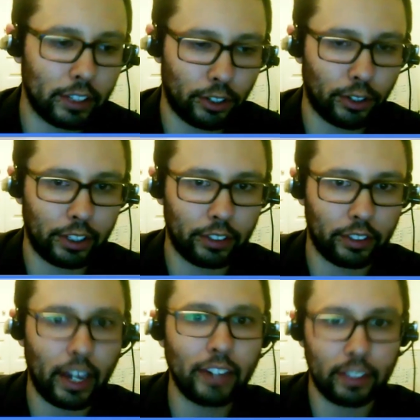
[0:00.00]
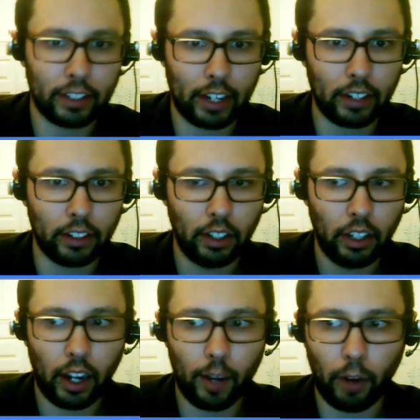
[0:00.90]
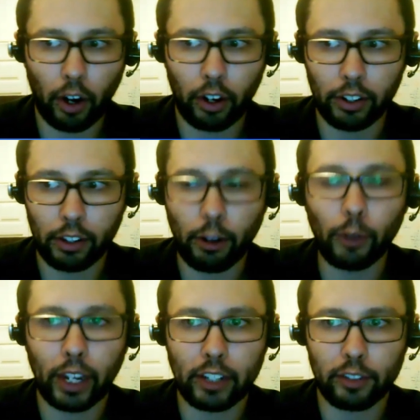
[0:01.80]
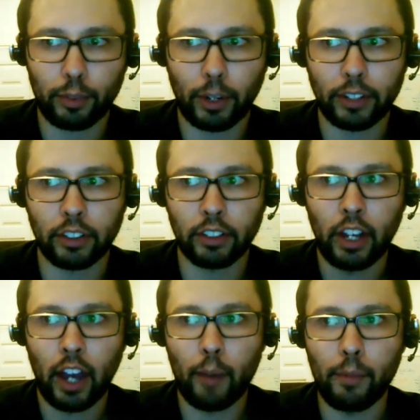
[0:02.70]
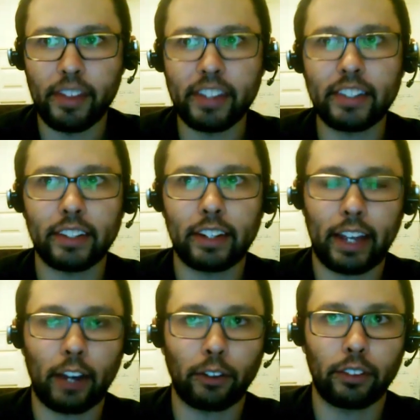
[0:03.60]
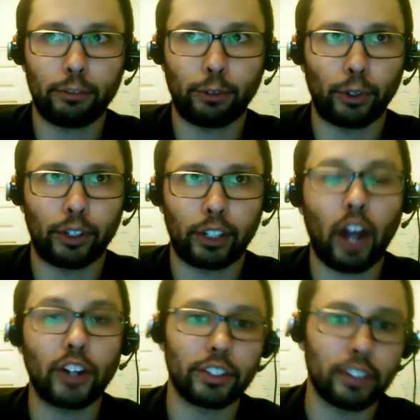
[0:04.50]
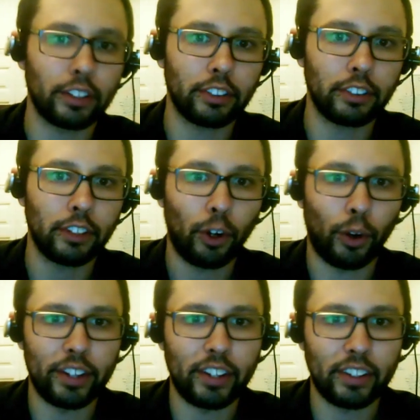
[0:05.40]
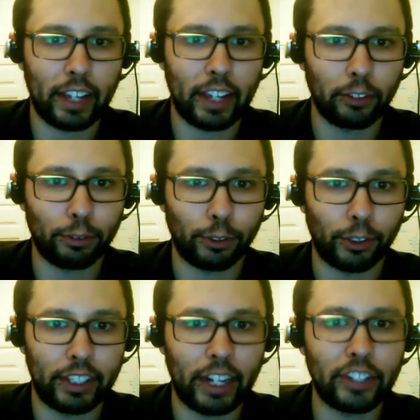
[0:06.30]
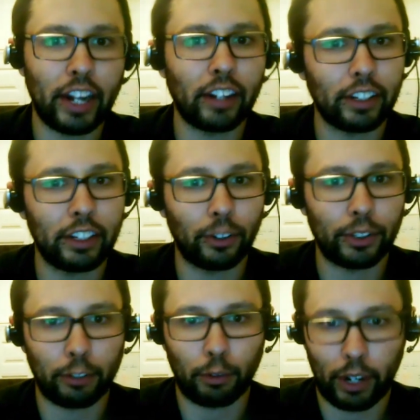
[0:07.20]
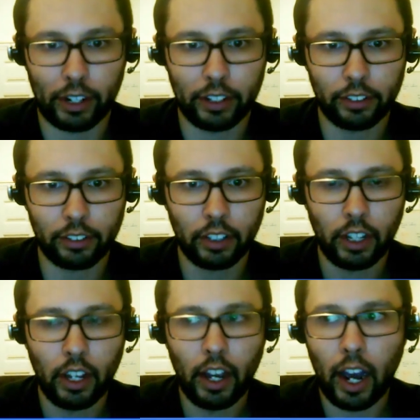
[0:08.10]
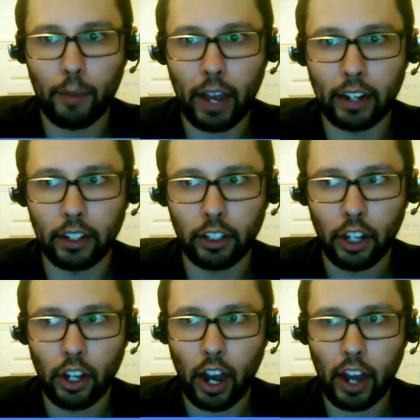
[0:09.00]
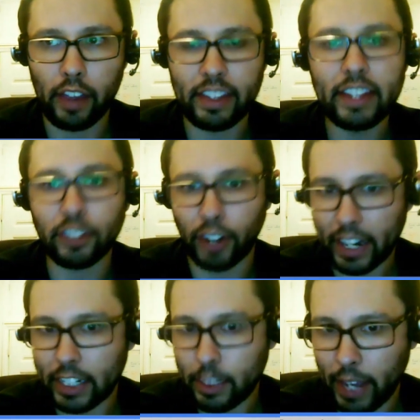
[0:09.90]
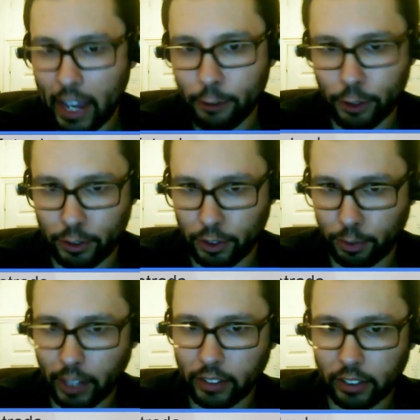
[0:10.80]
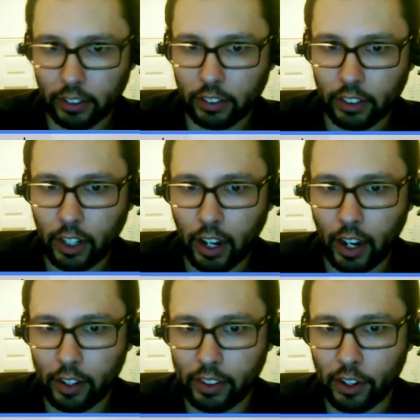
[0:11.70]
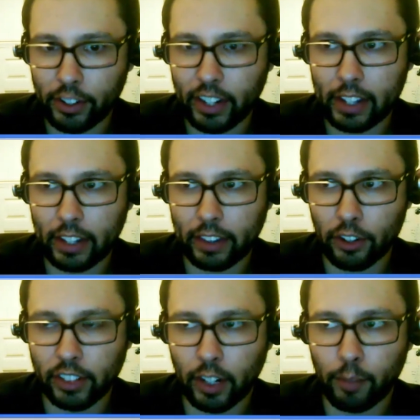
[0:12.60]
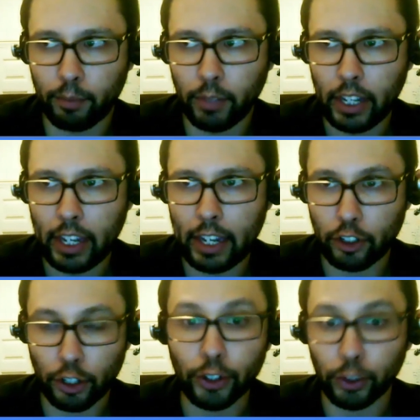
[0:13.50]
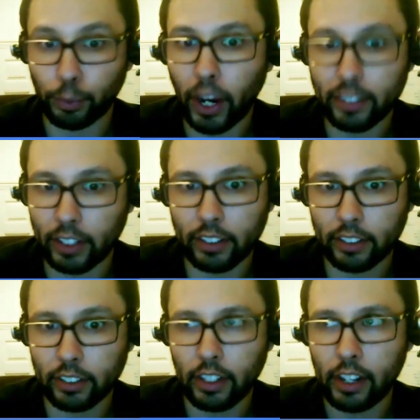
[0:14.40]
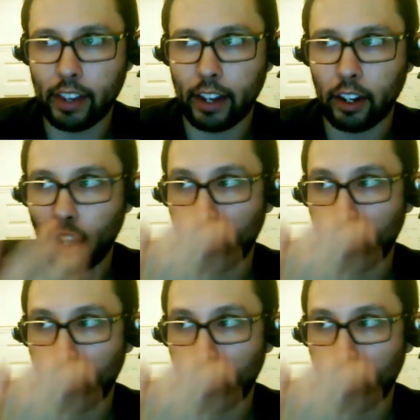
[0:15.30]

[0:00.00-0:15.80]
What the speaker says: that Turing's tests get are the following kinds of responses. This doesn't account for consciousness, or this doesn't account for intentionality or self-awareness. And these are anti-behaviorist responses. They're saying that there's some internal process that